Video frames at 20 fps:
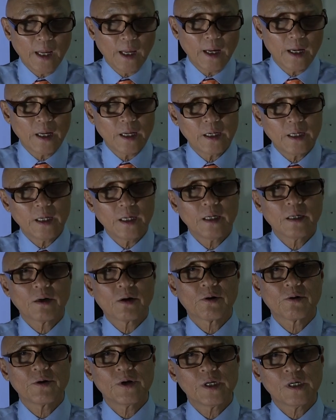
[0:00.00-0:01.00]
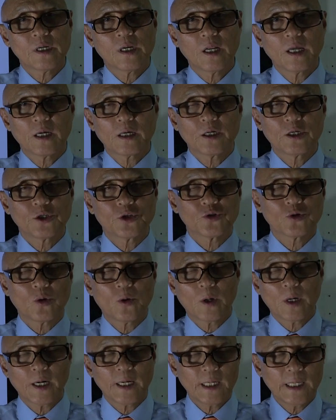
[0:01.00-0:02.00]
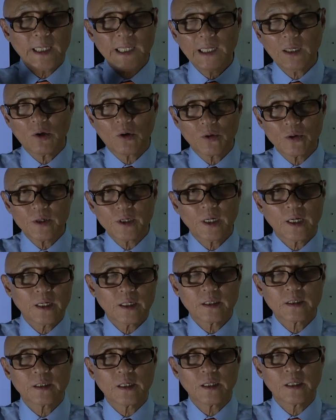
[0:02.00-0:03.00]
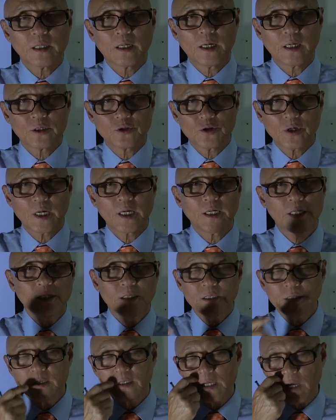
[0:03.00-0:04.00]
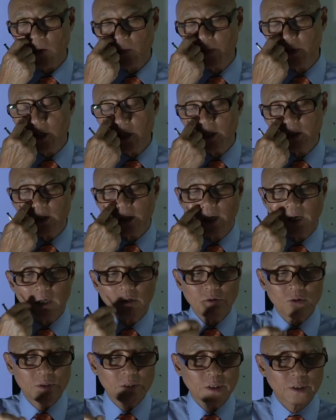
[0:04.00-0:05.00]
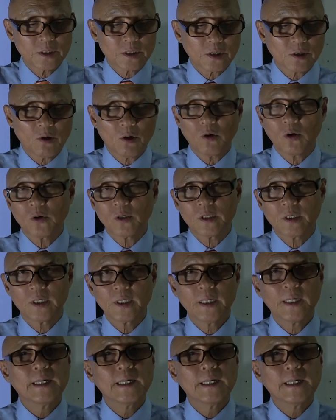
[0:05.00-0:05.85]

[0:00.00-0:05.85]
And in Korean language or in Oriental Chinese, Japanese language, it's called